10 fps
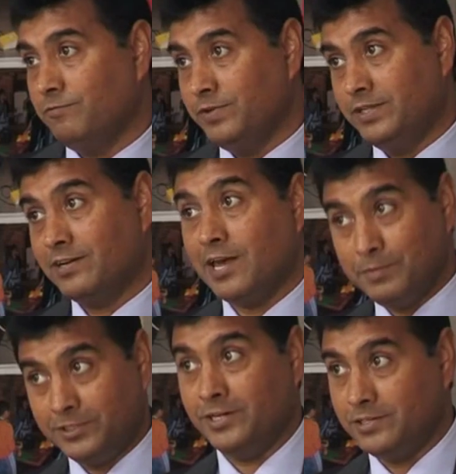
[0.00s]
with the
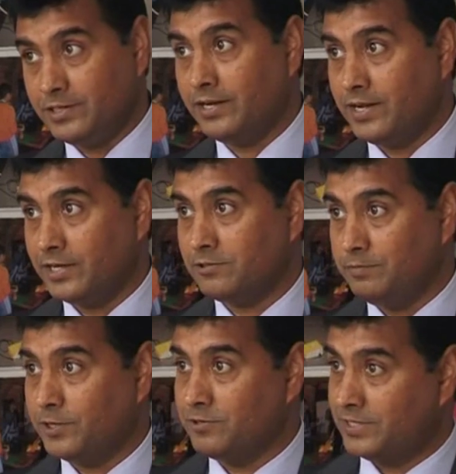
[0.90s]
climate change agenda
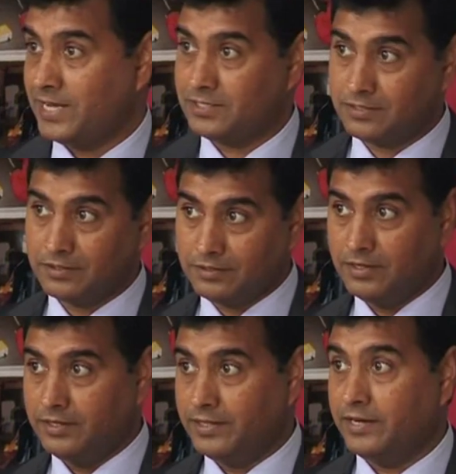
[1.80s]
actually, because that's
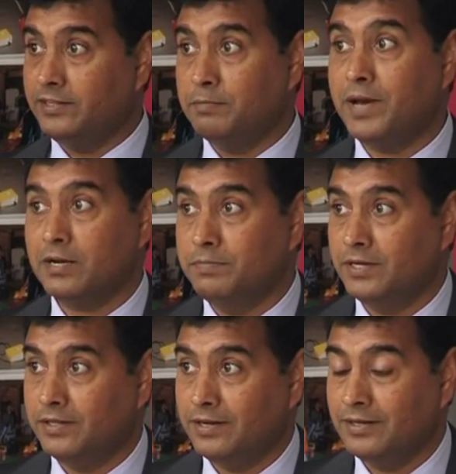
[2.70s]
then in the back
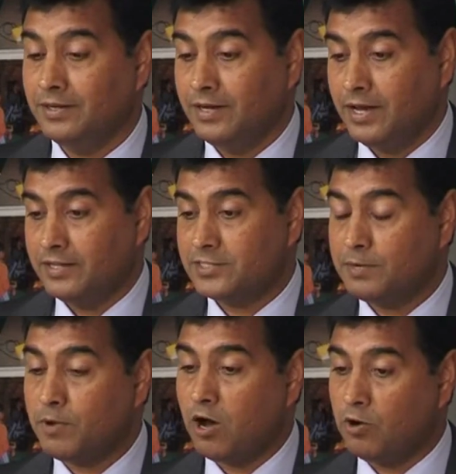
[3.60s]
burner. And
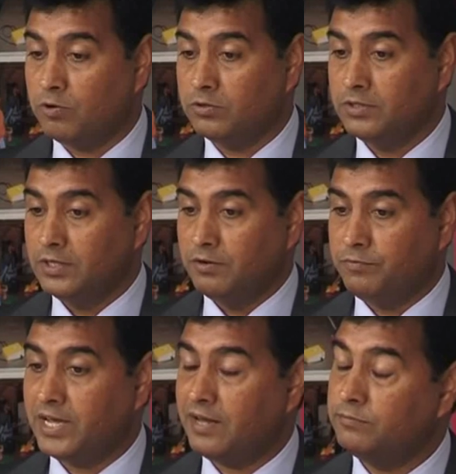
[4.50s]
somehow
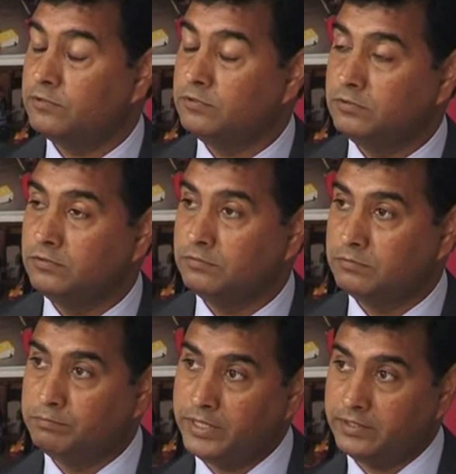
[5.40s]
we have to
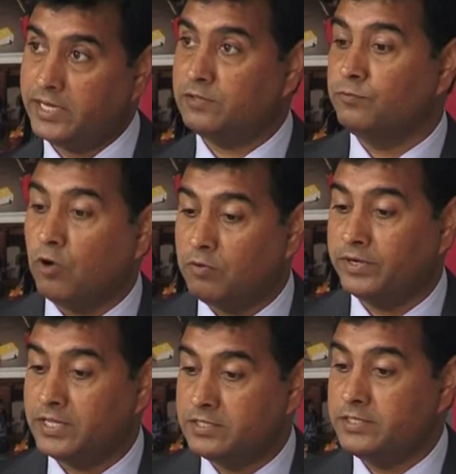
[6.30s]
bring that
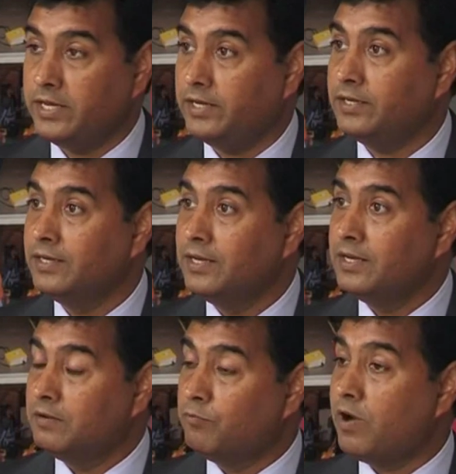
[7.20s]
forward and say,
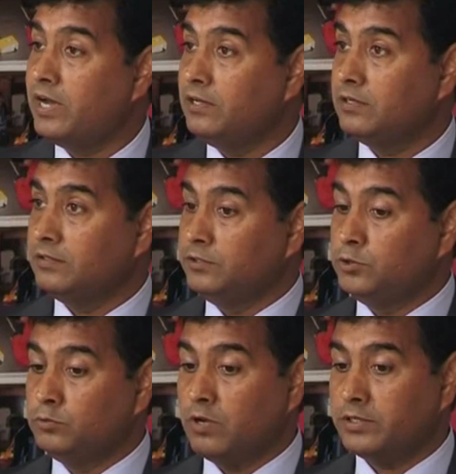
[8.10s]
while
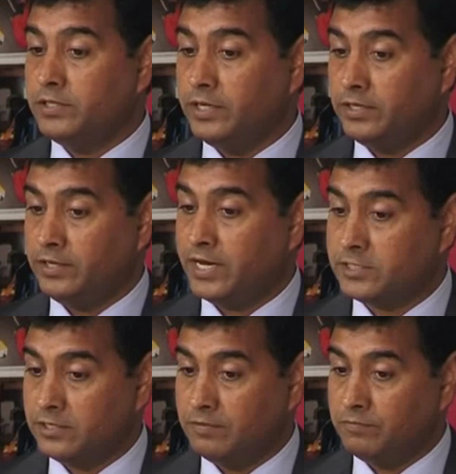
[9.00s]
you are taking
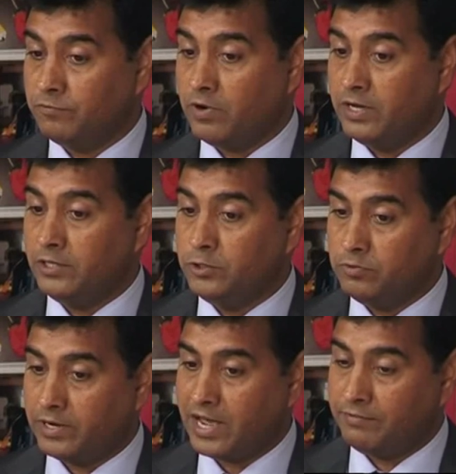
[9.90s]
action, while
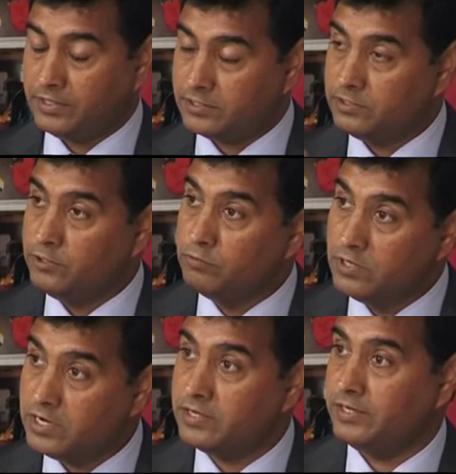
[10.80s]
you are having this new
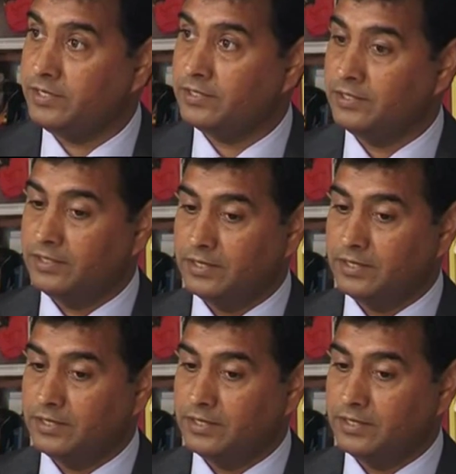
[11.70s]
learning,